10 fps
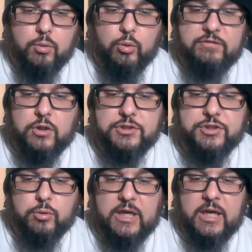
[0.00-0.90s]
We've
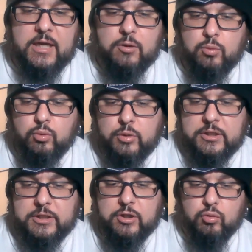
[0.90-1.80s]
also got
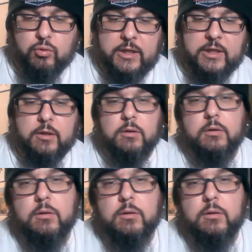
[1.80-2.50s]
really great